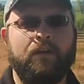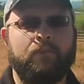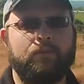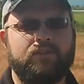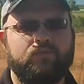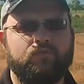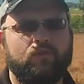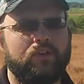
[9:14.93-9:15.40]

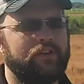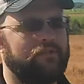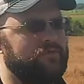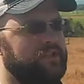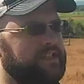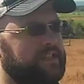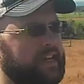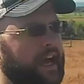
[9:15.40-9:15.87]
which would have
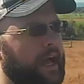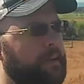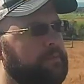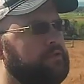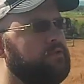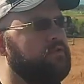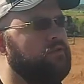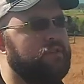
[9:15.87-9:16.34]
just
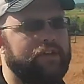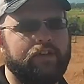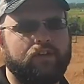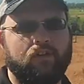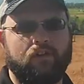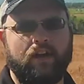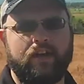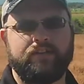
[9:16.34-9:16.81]
absolutely
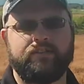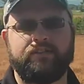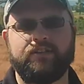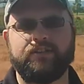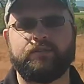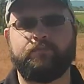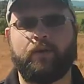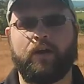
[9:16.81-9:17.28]
crushed
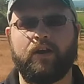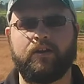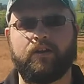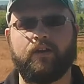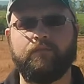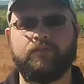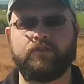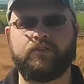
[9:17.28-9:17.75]
this part
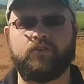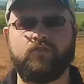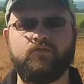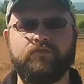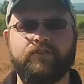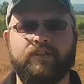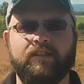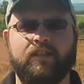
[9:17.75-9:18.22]
of the
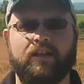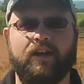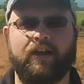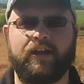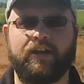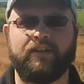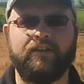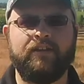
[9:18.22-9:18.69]
Union
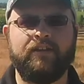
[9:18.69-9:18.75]
line.